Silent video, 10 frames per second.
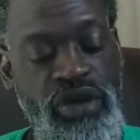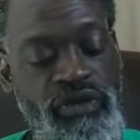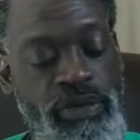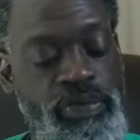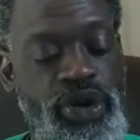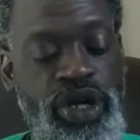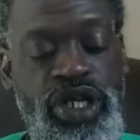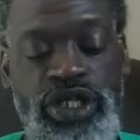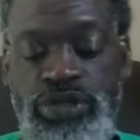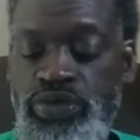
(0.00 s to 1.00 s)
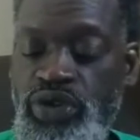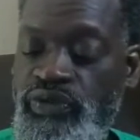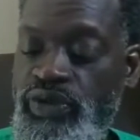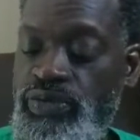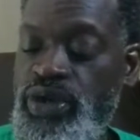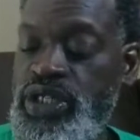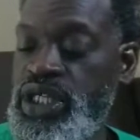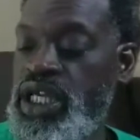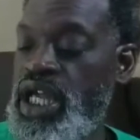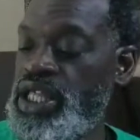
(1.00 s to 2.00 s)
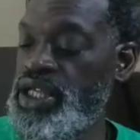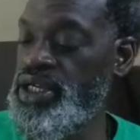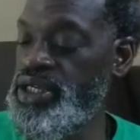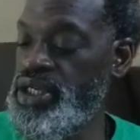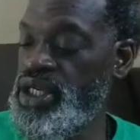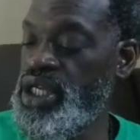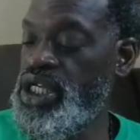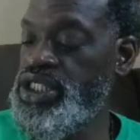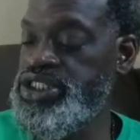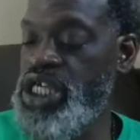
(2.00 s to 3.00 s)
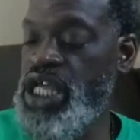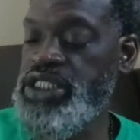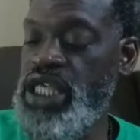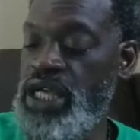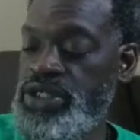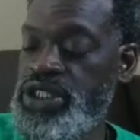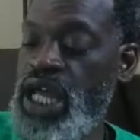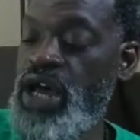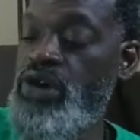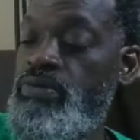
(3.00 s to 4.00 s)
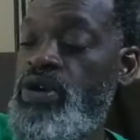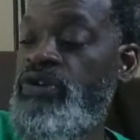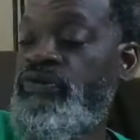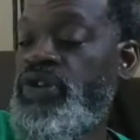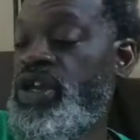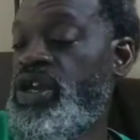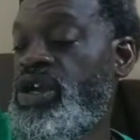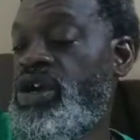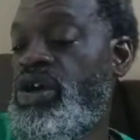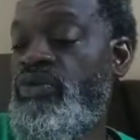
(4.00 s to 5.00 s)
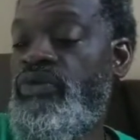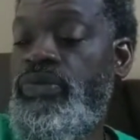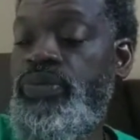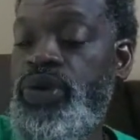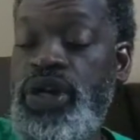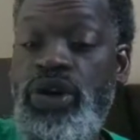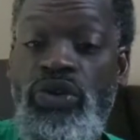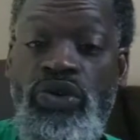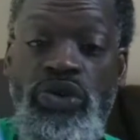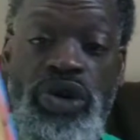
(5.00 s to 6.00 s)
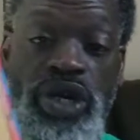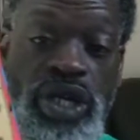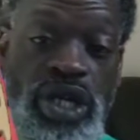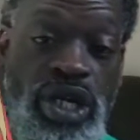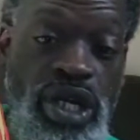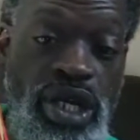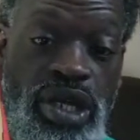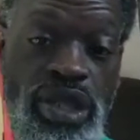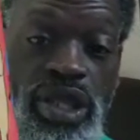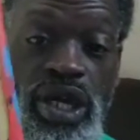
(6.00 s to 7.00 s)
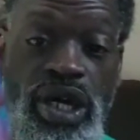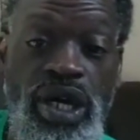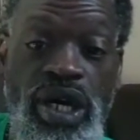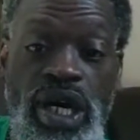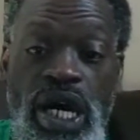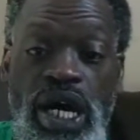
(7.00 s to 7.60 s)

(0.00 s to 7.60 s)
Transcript: for putting this beautiful book together. And shouts out to Tyler Murphy for putting on the